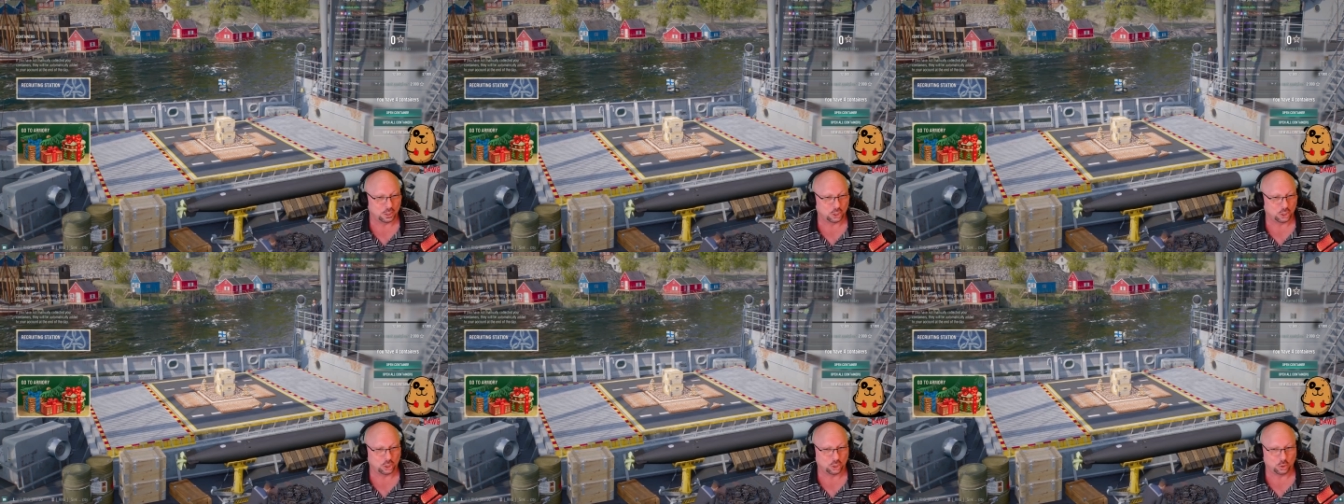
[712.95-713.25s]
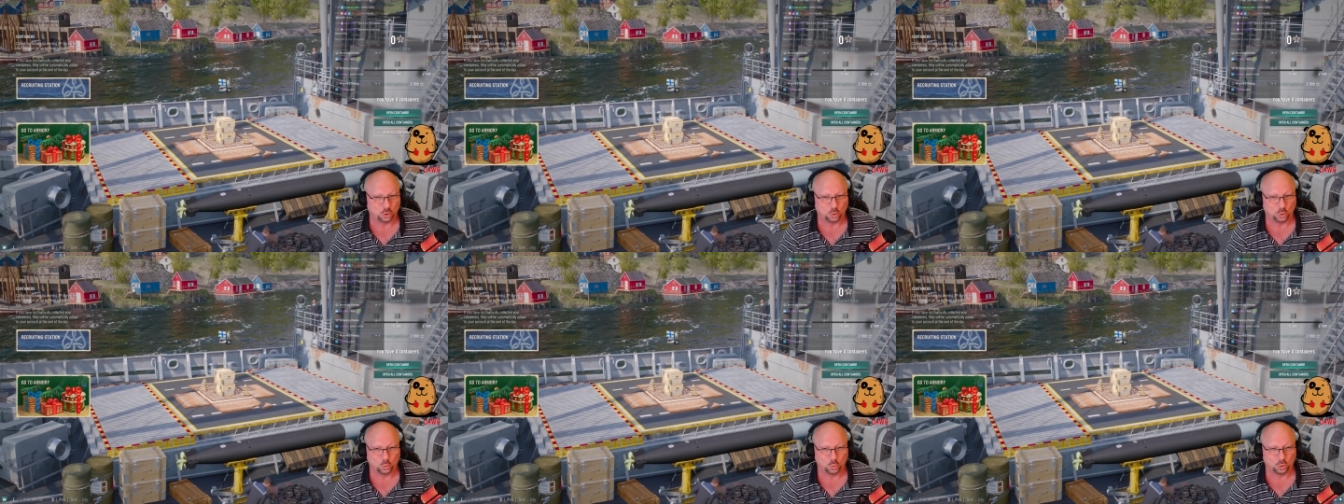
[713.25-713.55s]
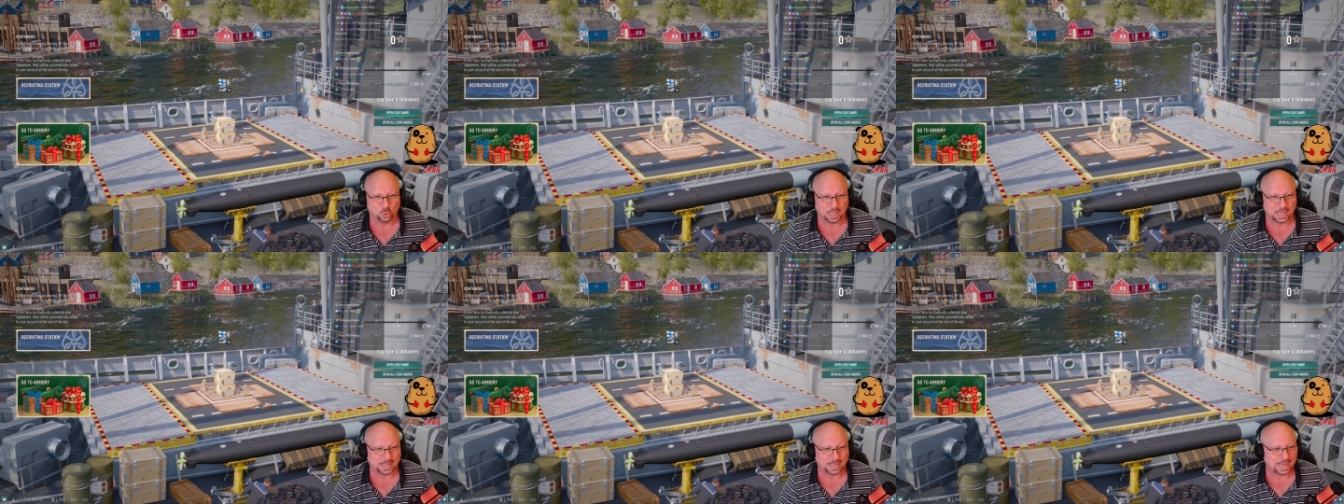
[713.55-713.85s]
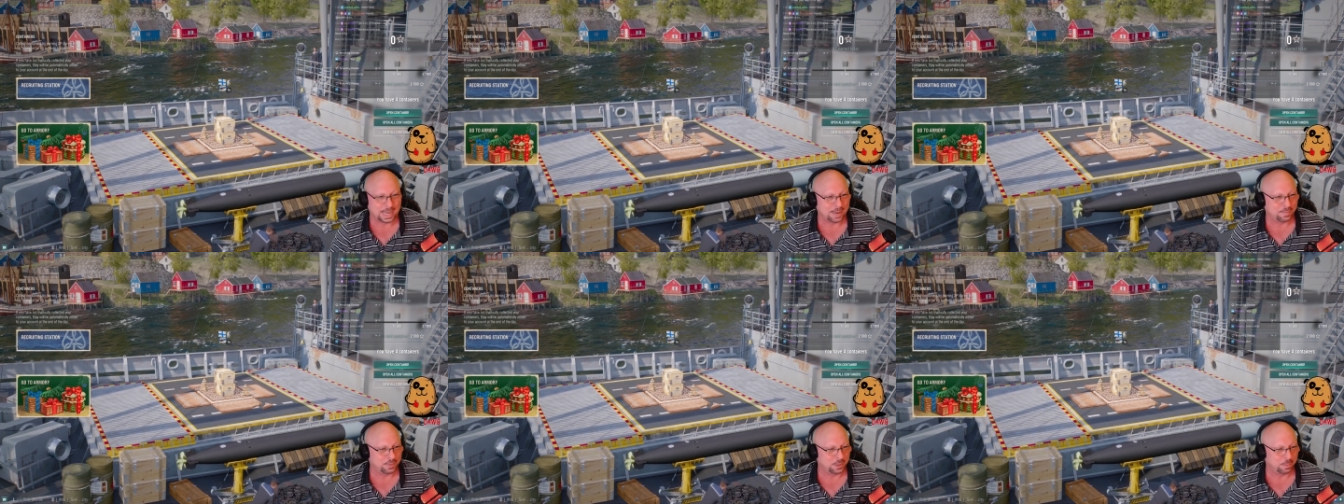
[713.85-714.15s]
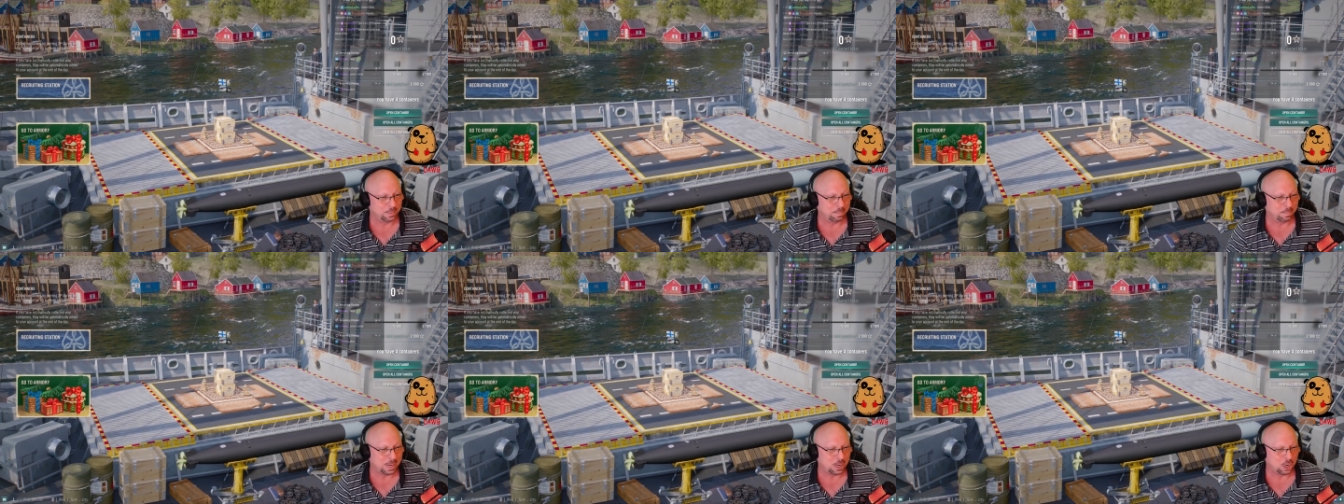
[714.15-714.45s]
you like have an
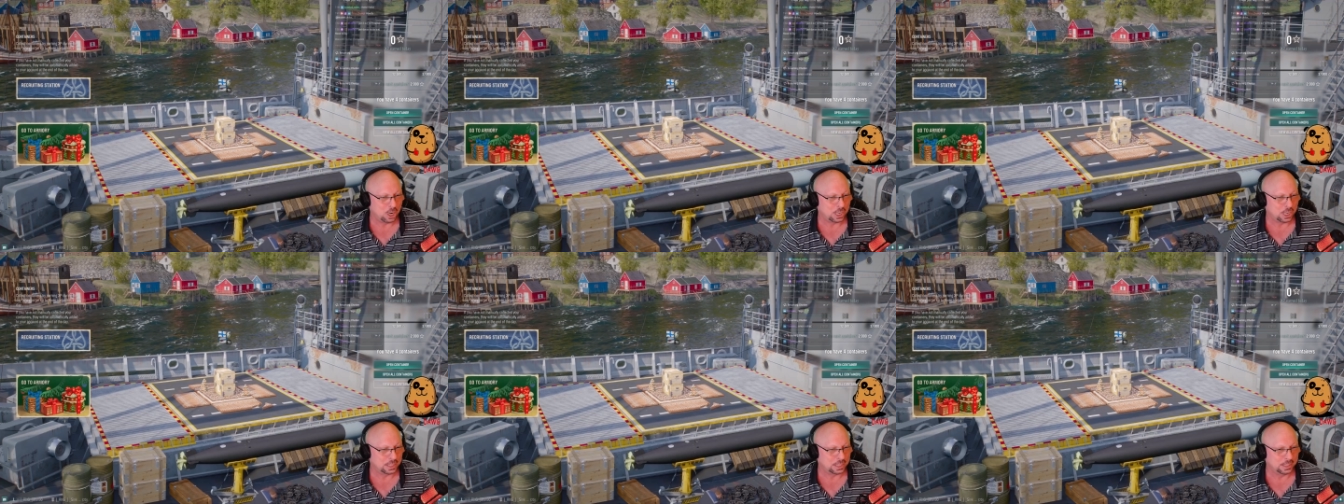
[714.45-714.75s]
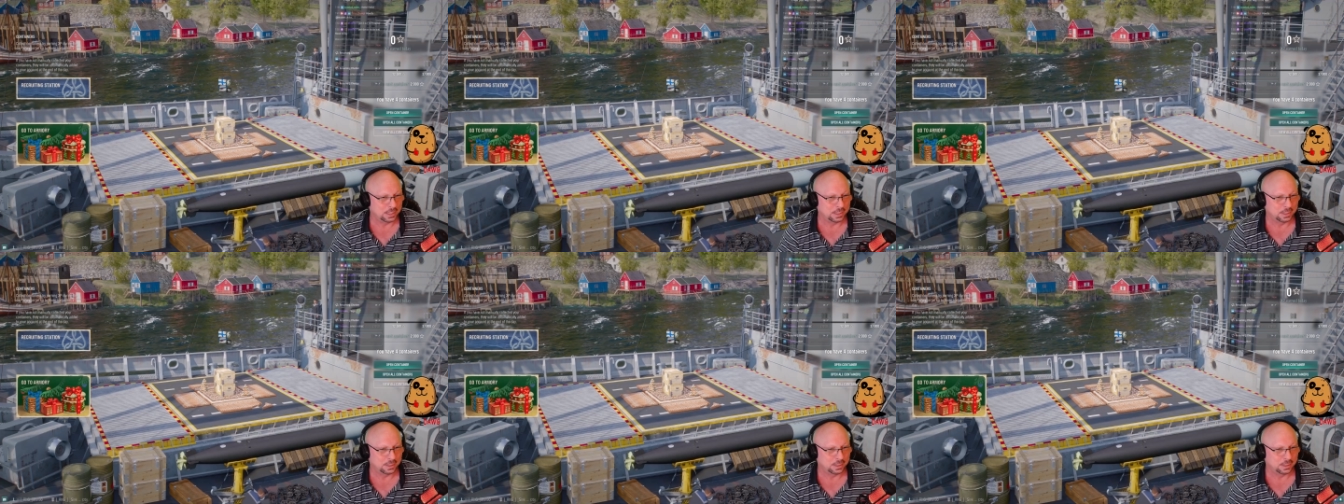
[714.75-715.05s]
American